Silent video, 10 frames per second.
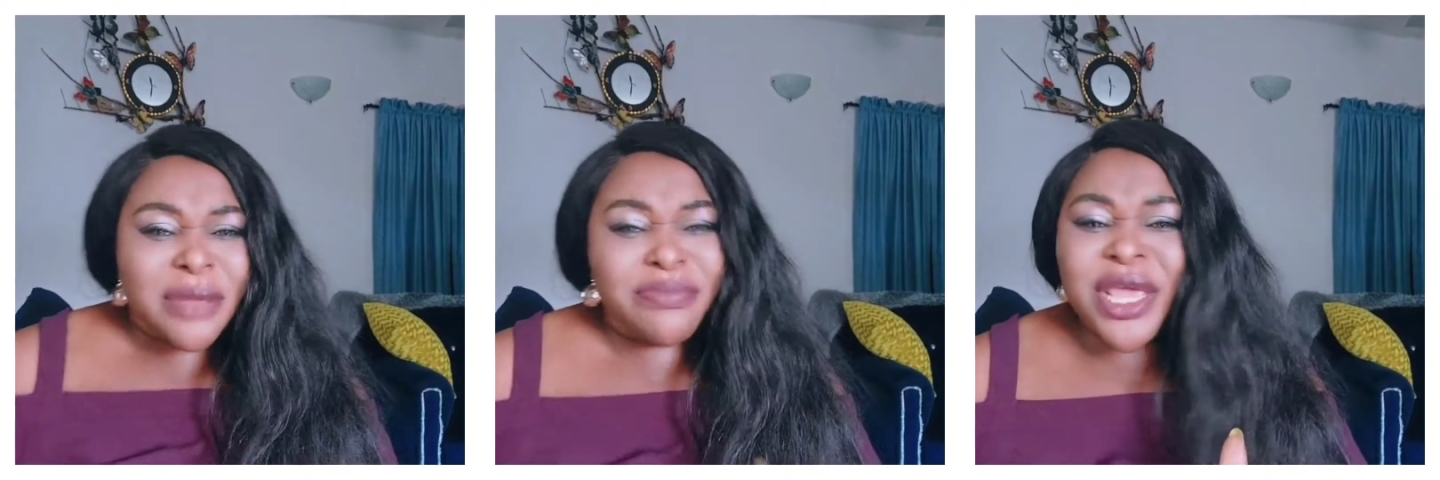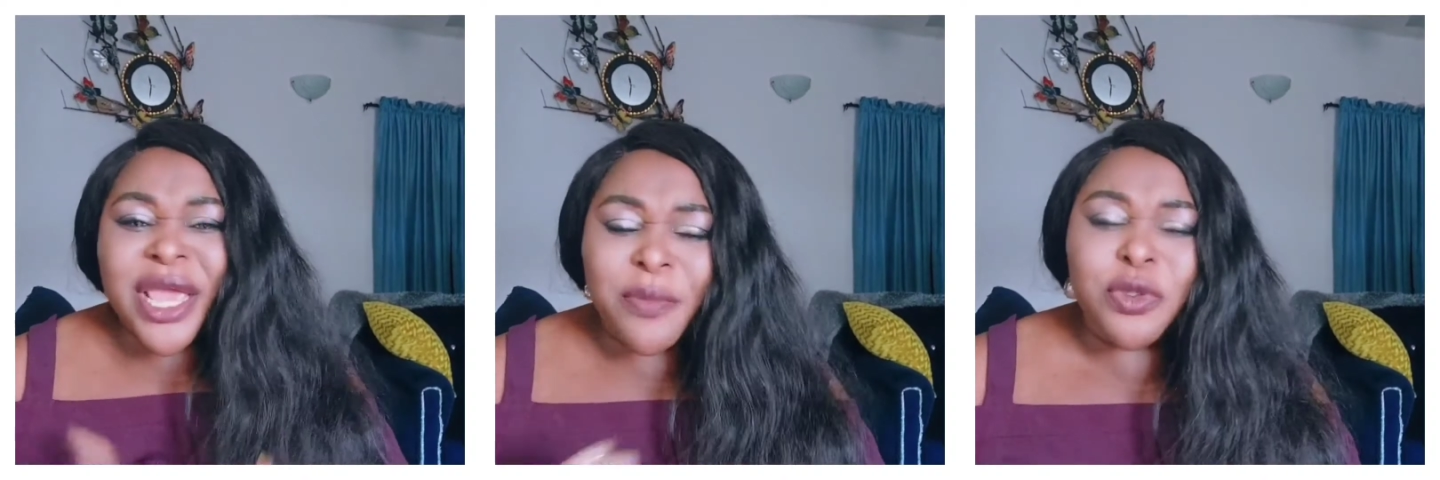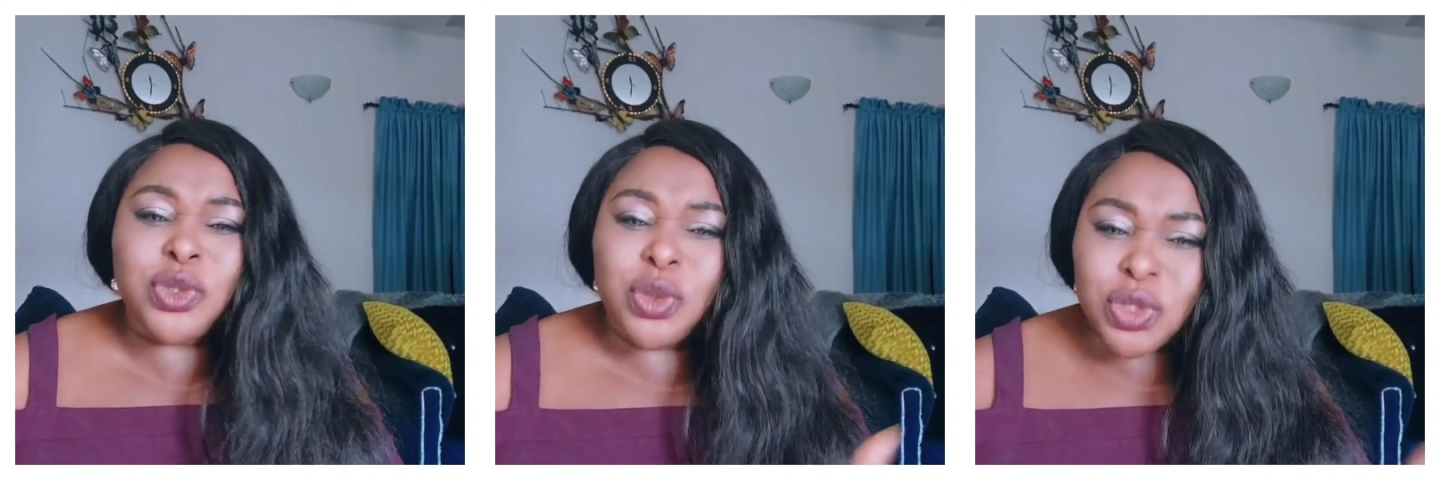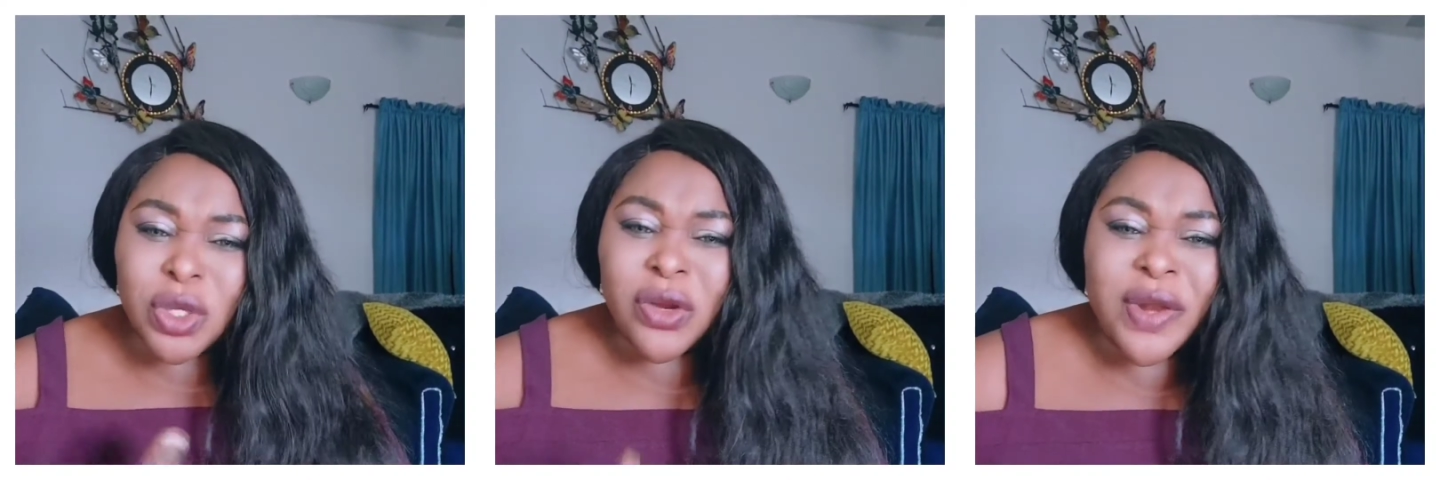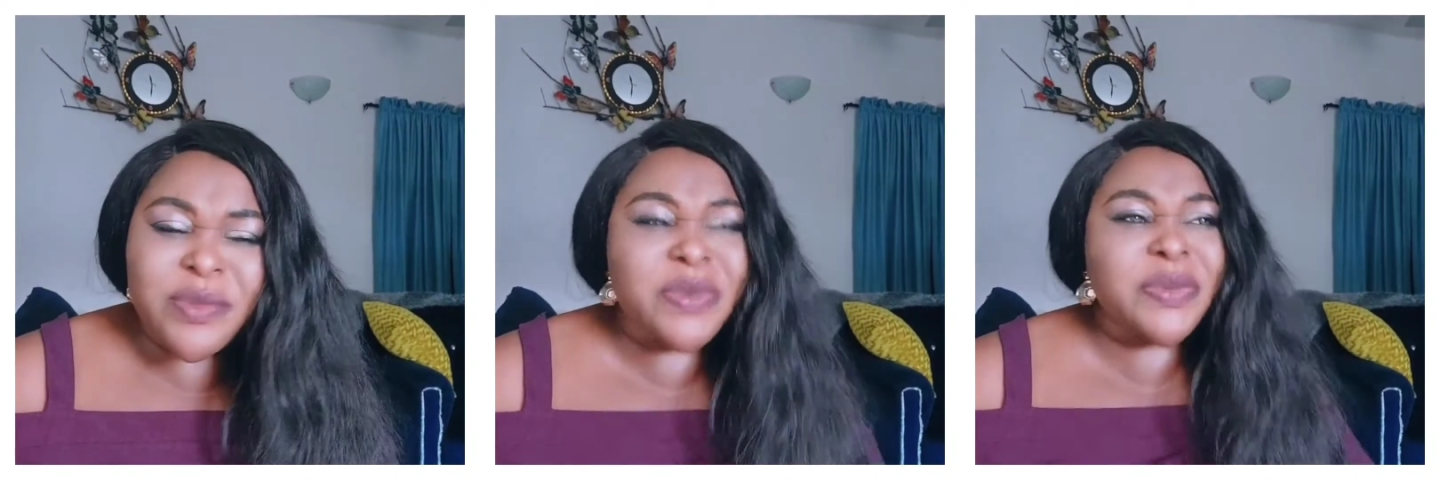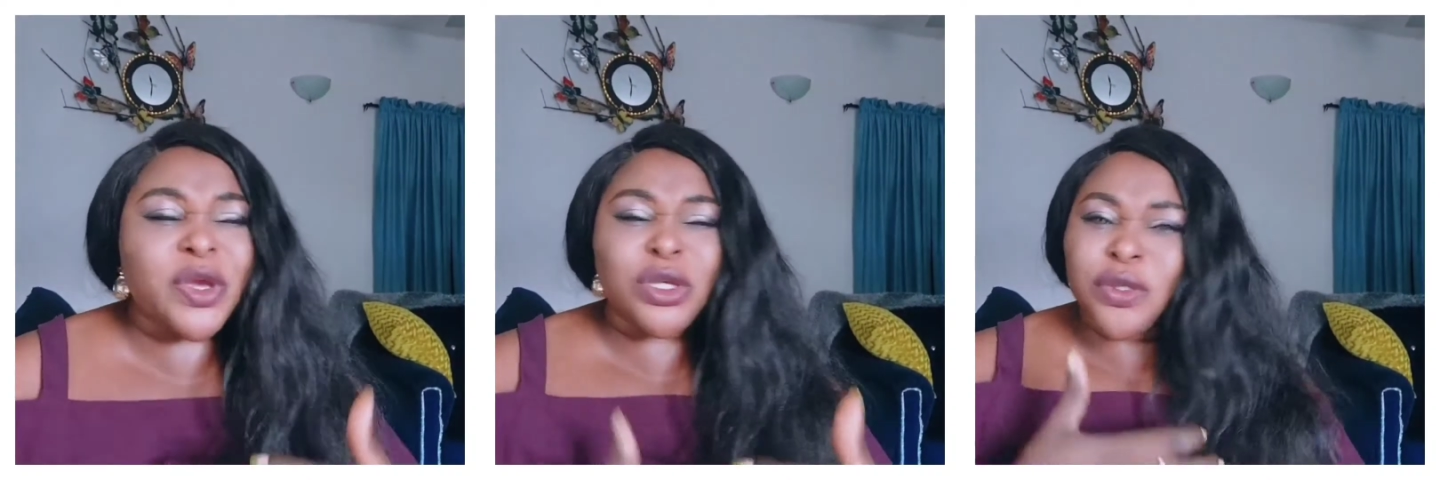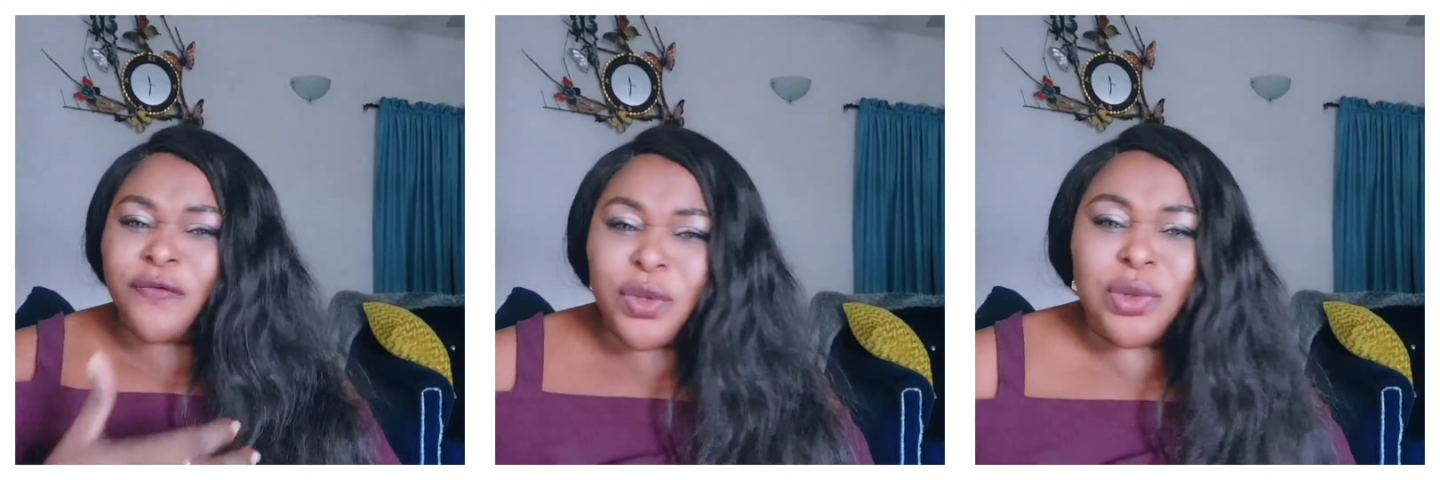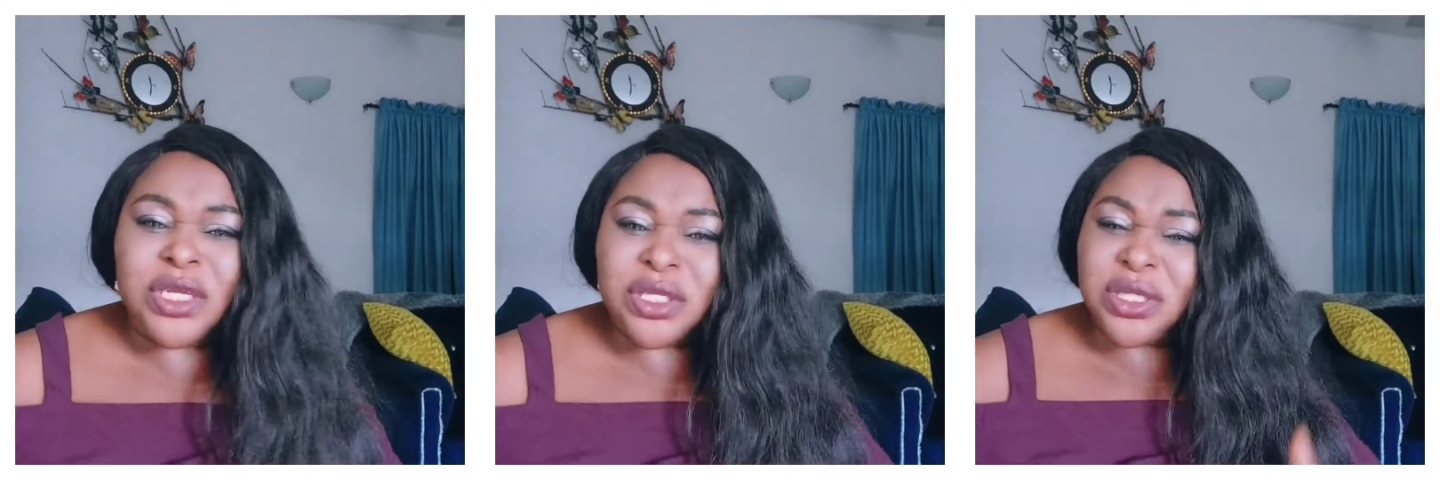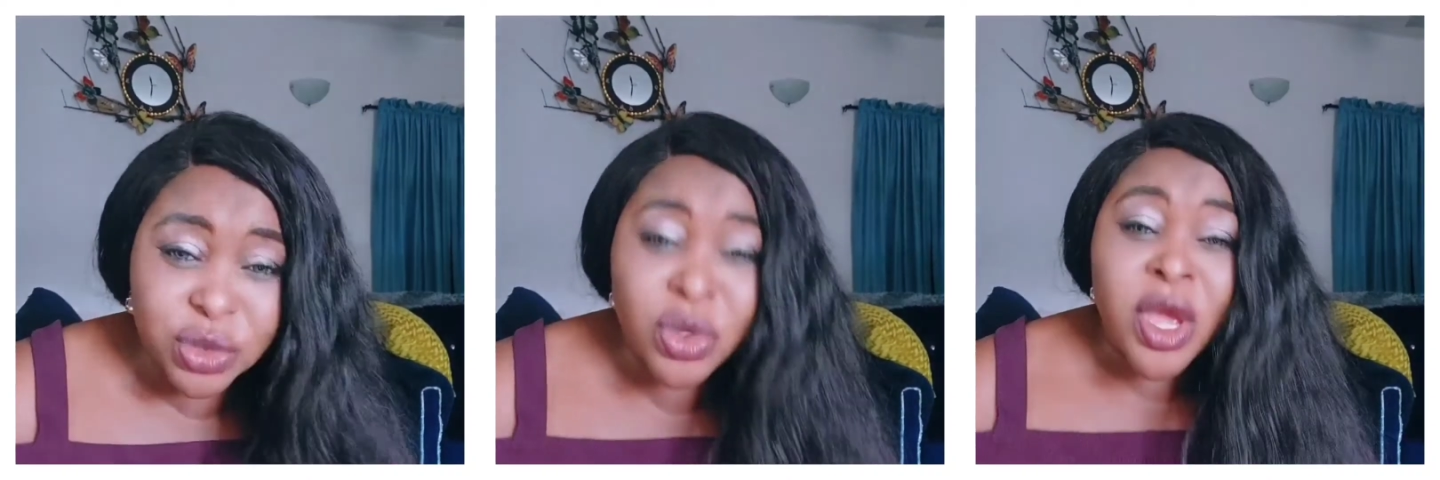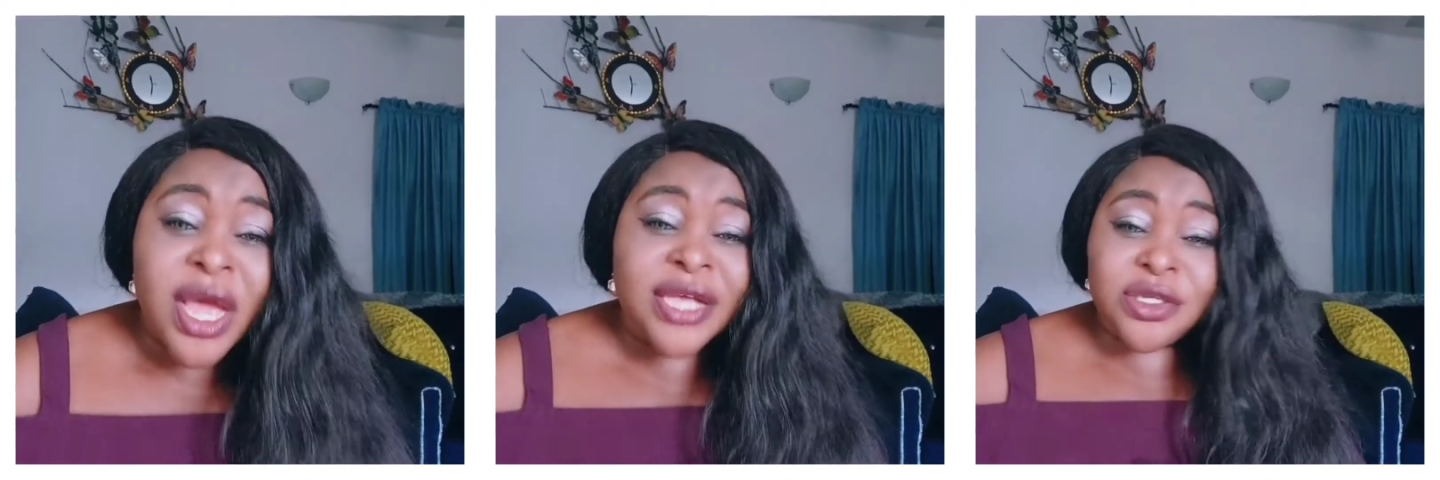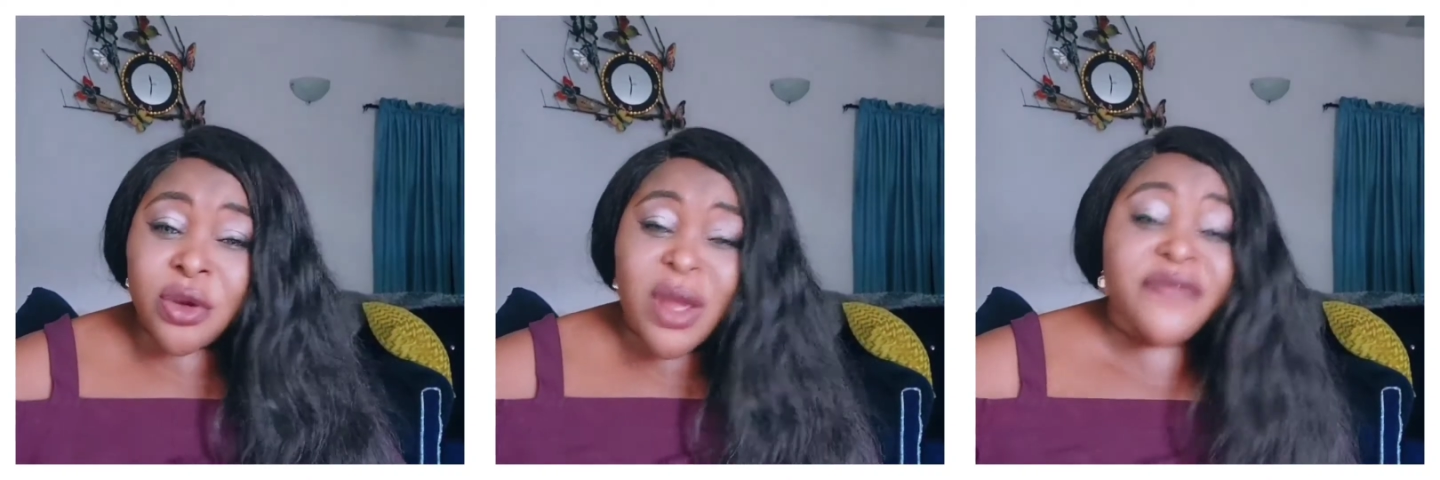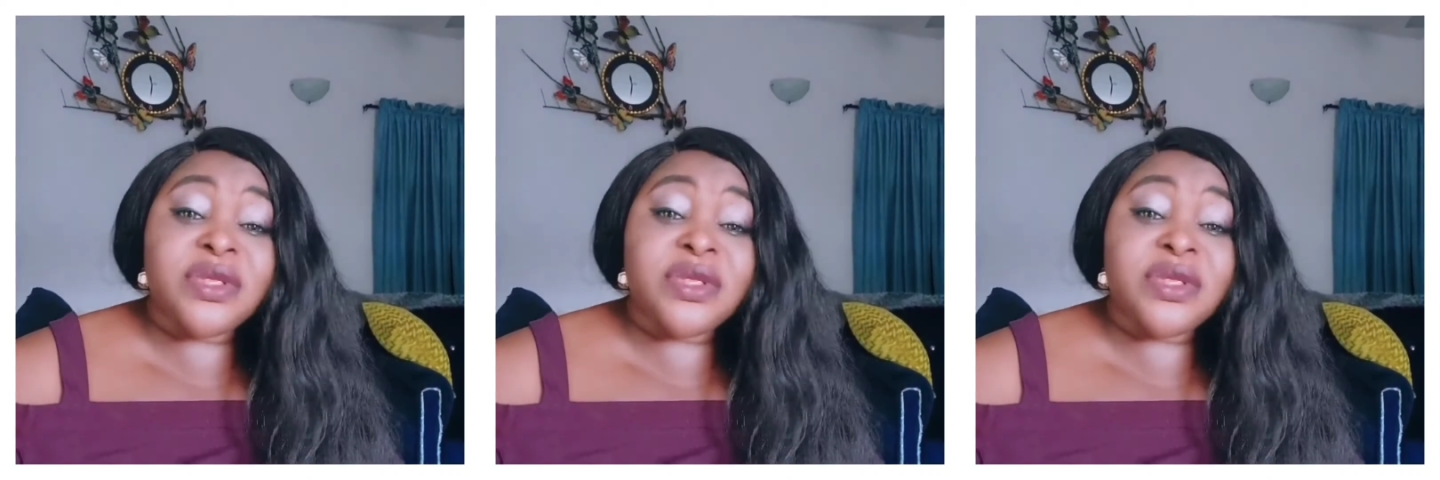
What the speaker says: be able to tolerate, maybe because of you, they just you as your wife,